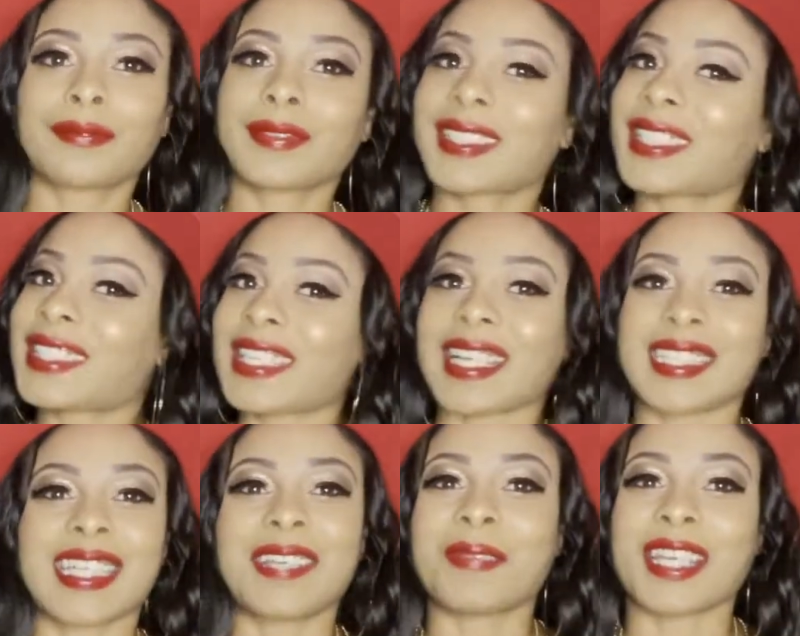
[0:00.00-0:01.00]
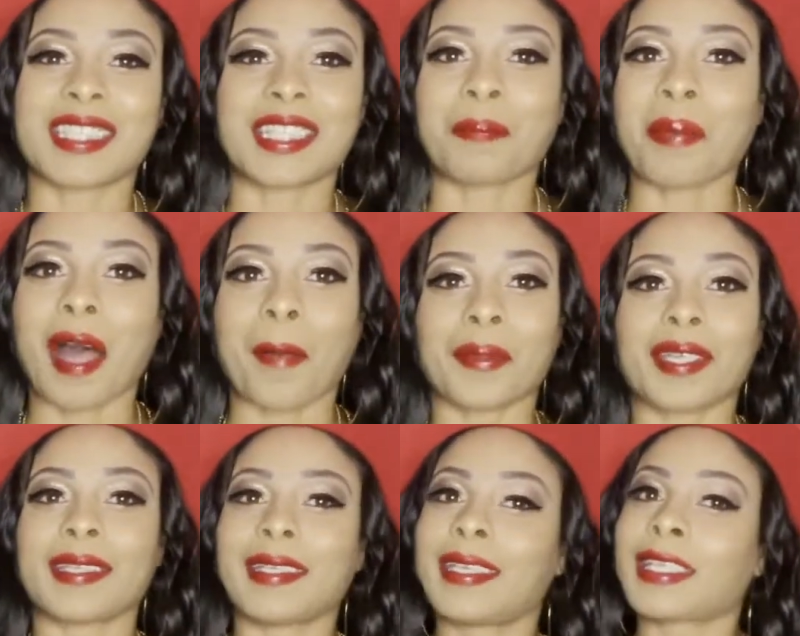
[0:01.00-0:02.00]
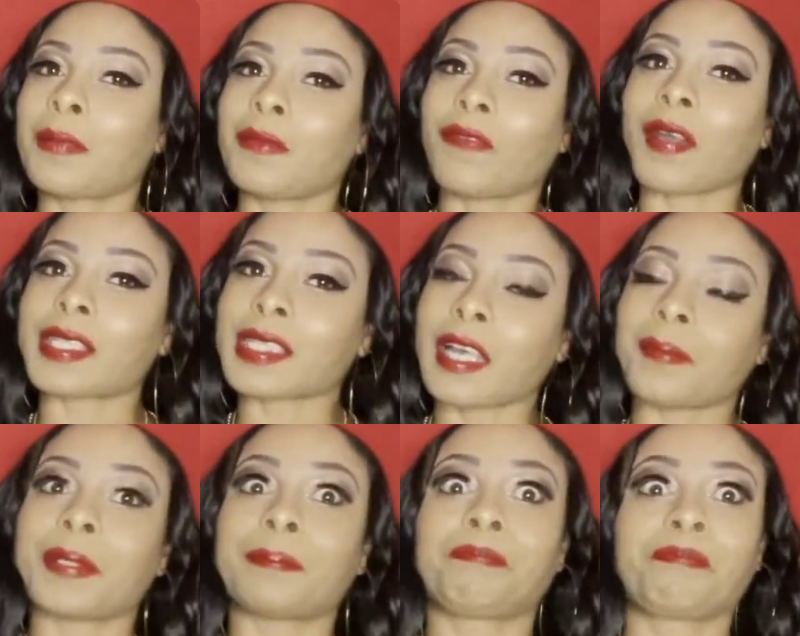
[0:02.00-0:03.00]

because you guys keep that shit popping, keep the fights coming.